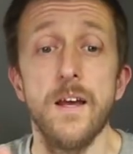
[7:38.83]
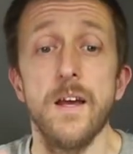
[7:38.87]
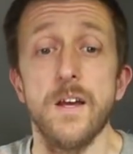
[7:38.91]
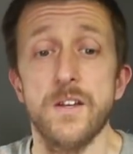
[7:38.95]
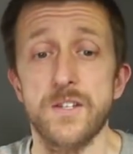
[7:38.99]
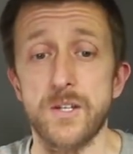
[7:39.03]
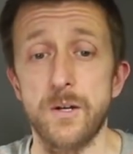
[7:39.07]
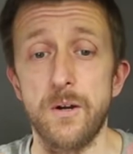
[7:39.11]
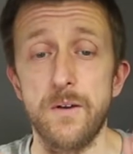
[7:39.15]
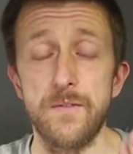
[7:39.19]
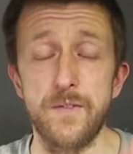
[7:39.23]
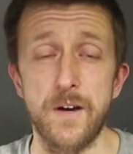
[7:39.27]

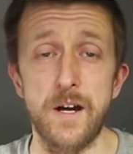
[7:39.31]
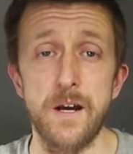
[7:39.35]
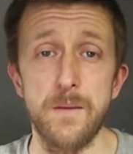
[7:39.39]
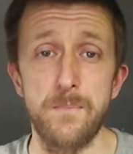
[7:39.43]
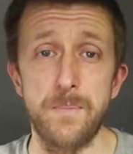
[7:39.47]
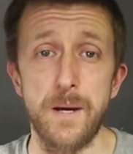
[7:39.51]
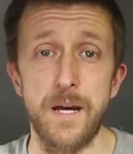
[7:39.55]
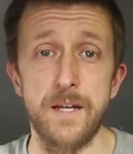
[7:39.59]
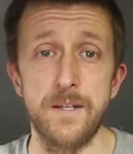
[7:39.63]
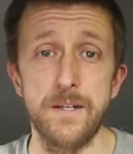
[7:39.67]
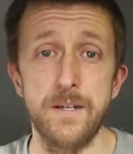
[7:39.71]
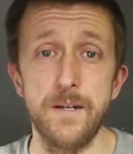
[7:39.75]
So if I
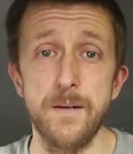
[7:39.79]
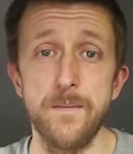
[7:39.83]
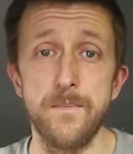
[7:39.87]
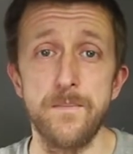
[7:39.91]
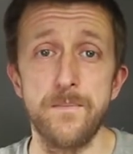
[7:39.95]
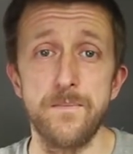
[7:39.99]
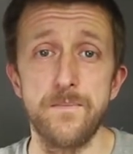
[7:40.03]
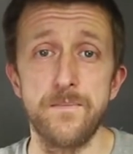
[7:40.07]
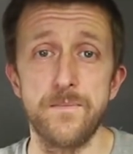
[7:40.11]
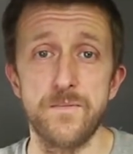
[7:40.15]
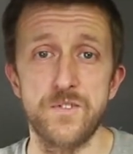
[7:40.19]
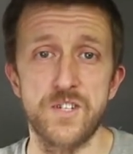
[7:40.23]
pan it,
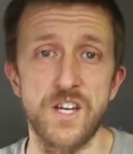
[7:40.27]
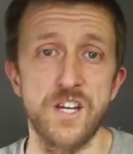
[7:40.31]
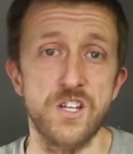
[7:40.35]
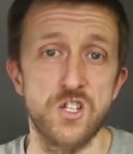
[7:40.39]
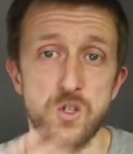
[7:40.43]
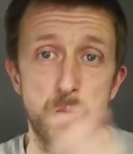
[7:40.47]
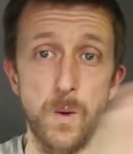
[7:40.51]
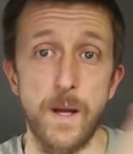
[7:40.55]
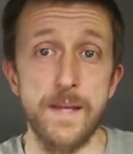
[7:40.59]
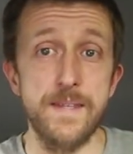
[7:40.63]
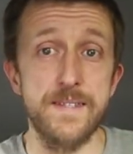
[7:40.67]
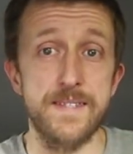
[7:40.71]
say
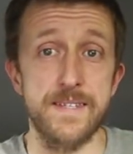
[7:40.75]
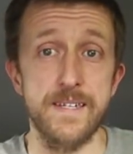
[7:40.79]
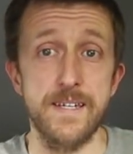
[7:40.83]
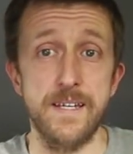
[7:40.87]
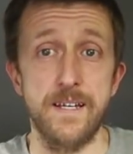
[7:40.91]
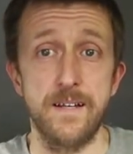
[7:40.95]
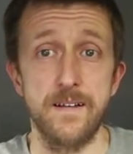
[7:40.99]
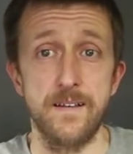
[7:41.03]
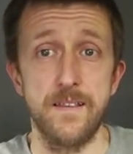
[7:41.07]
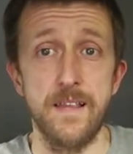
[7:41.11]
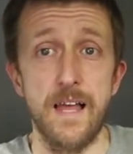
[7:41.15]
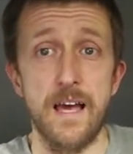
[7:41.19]

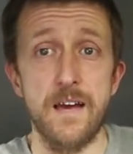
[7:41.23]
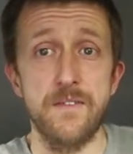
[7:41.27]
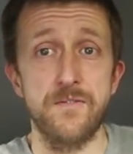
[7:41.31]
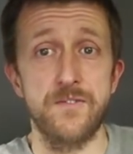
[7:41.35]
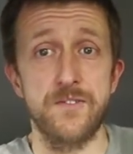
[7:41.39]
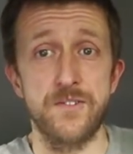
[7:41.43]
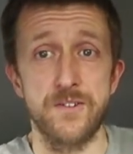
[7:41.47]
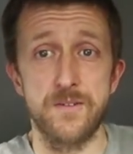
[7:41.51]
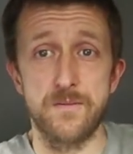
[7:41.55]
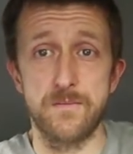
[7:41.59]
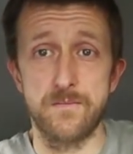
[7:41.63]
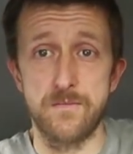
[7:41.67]
20
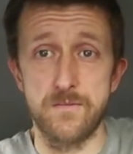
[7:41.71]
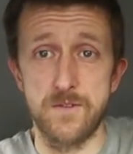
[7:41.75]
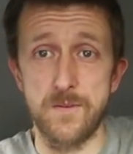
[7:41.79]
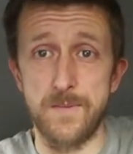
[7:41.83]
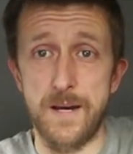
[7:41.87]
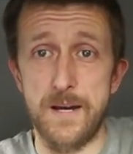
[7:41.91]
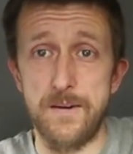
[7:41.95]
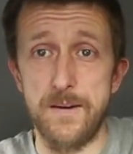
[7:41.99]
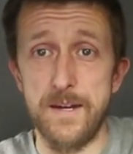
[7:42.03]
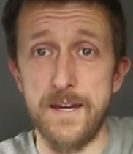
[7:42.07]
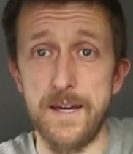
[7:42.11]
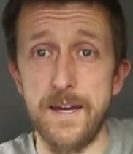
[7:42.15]
left, it's
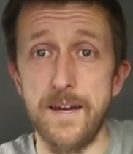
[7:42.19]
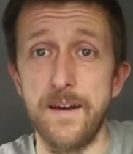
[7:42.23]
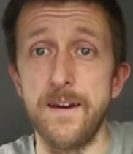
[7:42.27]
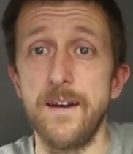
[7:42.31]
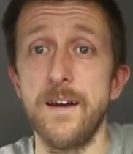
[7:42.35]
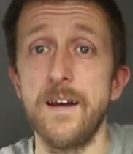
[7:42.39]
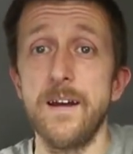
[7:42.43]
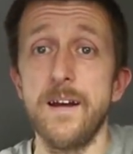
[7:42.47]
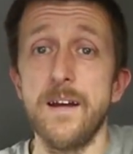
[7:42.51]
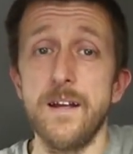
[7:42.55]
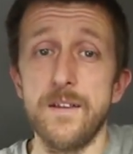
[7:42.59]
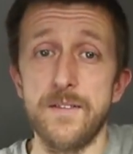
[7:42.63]
about here,
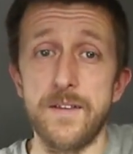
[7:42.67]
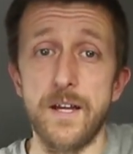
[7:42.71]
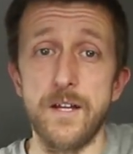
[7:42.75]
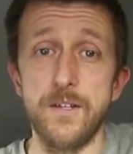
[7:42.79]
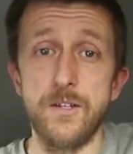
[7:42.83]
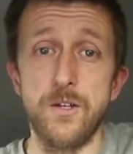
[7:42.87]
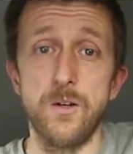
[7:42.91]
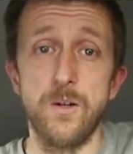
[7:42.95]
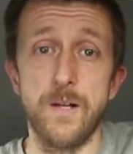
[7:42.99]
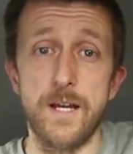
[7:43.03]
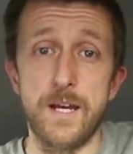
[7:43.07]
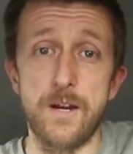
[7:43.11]
then
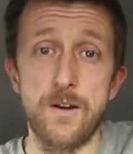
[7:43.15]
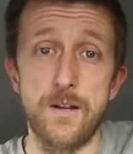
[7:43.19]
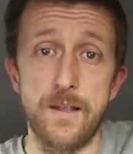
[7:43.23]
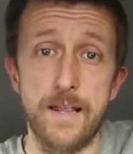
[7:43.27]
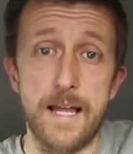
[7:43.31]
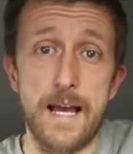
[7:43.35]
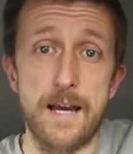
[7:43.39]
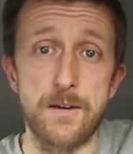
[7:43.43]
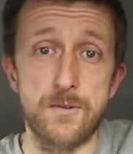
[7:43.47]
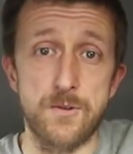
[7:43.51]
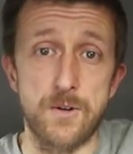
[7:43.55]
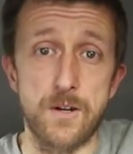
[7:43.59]
you'll hear it
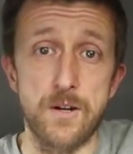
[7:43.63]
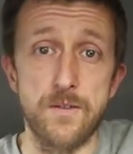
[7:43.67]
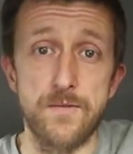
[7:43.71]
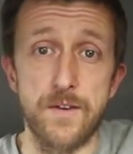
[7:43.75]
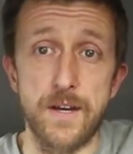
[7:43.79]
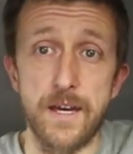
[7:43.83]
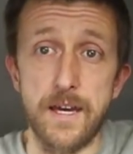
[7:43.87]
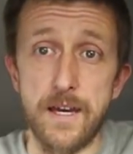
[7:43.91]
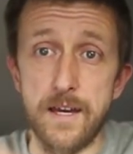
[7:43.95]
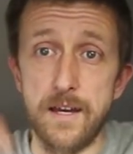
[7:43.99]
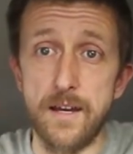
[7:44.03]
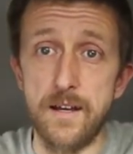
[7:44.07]
louder over
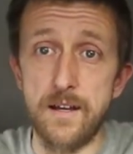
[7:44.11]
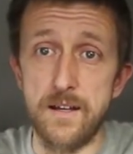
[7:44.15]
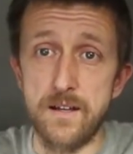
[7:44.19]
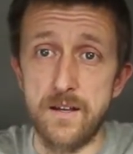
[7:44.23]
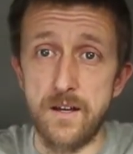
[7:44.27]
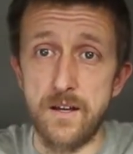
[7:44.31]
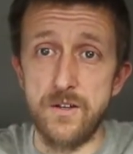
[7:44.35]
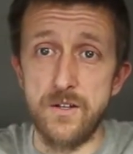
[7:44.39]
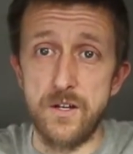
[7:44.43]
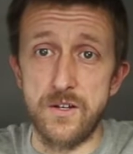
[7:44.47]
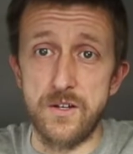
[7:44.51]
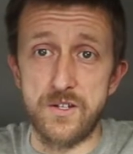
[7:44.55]
here
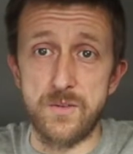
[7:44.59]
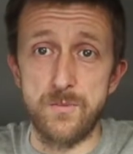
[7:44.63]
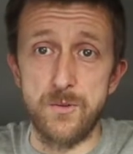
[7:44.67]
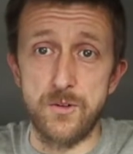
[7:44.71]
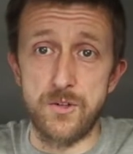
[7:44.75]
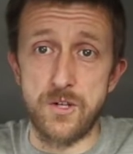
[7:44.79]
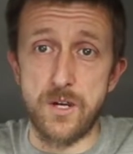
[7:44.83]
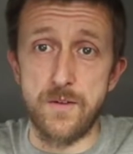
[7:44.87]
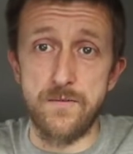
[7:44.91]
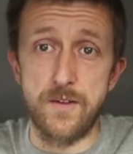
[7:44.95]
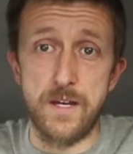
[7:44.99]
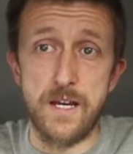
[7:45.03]
and not so
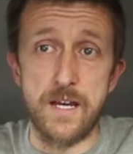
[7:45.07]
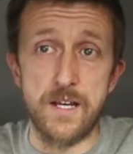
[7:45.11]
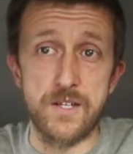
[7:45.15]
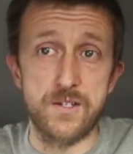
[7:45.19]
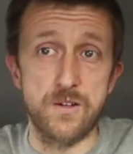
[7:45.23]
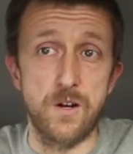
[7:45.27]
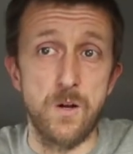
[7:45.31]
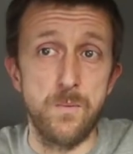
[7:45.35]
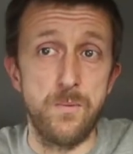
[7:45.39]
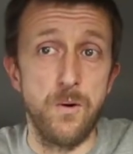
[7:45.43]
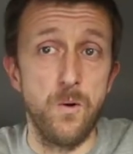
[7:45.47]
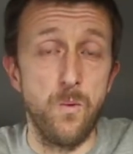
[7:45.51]
much over here.
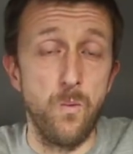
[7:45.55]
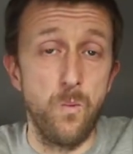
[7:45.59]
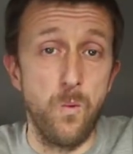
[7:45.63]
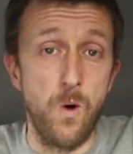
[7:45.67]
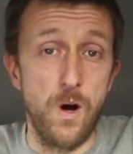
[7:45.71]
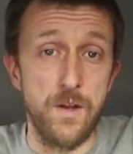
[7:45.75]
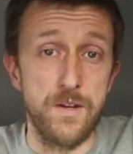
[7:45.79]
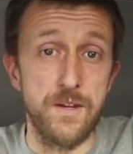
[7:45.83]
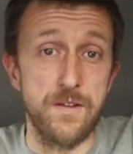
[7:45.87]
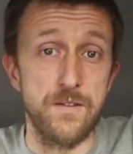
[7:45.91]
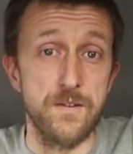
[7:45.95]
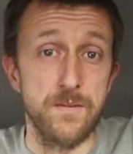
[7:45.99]
So I'll put
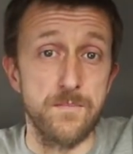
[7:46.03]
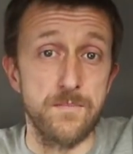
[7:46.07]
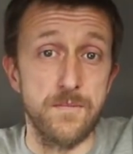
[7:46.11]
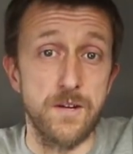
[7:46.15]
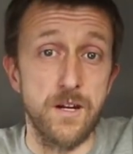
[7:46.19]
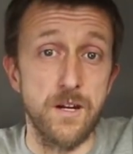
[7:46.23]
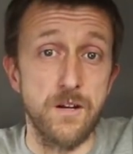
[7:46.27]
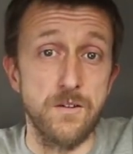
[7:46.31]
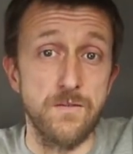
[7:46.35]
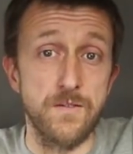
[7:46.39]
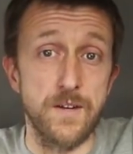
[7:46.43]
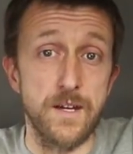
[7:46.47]
one of them
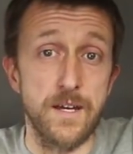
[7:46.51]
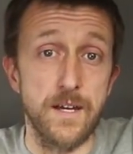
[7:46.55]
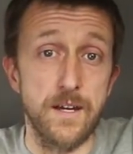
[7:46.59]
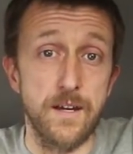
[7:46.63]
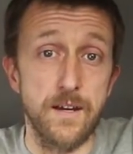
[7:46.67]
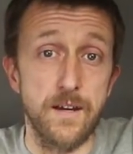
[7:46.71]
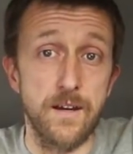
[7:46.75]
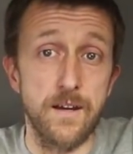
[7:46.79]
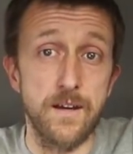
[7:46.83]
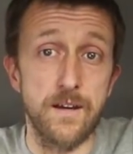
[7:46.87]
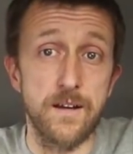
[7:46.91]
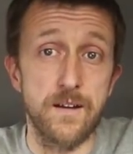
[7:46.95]
over
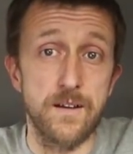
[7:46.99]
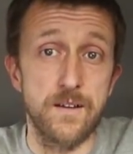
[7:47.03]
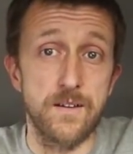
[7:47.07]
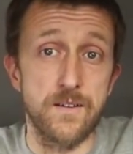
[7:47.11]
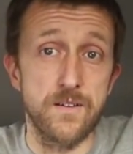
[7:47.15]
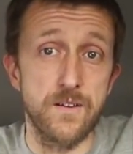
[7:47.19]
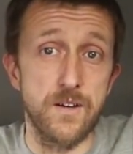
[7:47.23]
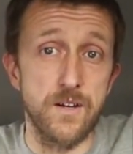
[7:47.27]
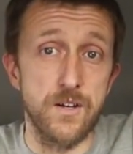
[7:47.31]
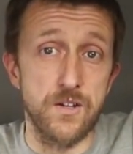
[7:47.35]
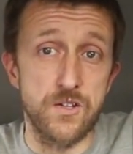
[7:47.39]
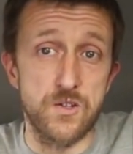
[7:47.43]
here
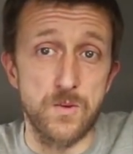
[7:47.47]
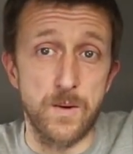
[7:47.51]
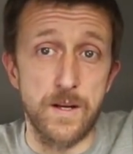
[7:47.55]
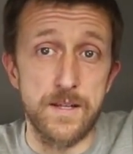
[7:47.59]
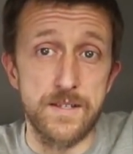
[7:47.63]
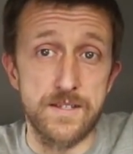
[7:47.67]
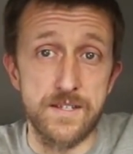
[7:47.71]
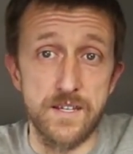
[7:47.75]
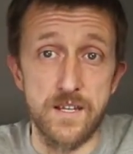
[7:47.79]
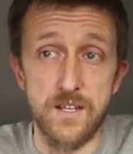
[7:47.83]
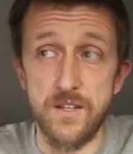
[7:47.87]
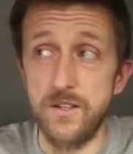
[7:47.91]
at
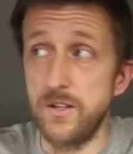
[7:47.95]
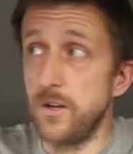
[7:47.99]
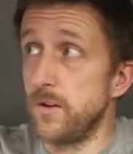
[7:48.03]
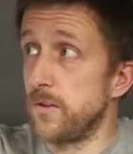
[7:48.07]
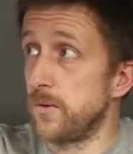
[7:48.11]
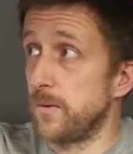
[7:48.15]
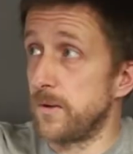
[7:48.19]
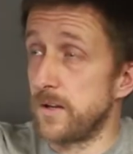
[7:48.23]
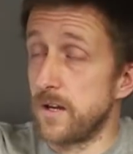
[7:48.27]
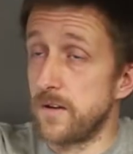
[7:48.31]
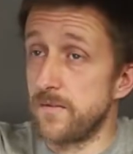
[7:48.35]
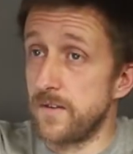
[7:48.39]
20 and the
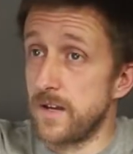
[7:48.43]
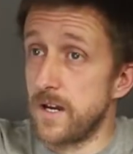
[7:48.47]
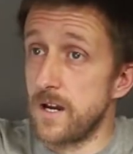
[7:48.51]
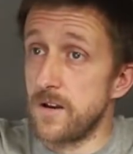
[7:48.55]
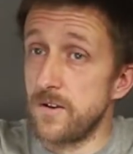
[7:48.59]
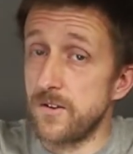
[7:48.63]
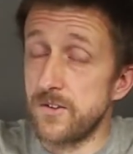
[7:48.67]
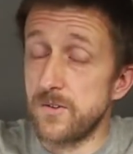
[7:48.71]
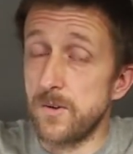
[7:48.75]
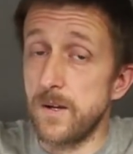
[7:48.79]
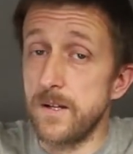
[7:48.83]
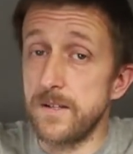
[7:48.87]
other one over here
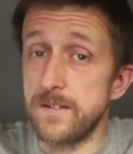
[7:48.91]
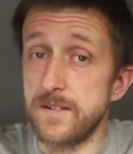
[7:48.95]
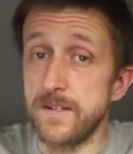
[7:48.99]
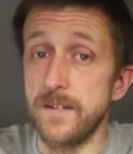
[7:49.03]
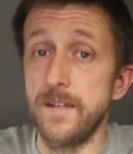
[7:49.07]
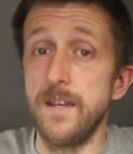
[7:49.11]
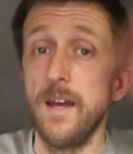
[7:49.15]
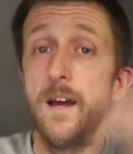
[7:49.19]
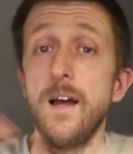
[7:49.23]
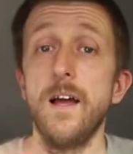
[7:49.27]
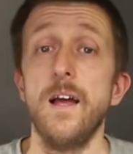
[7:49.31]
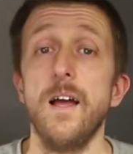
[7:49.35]
at 20.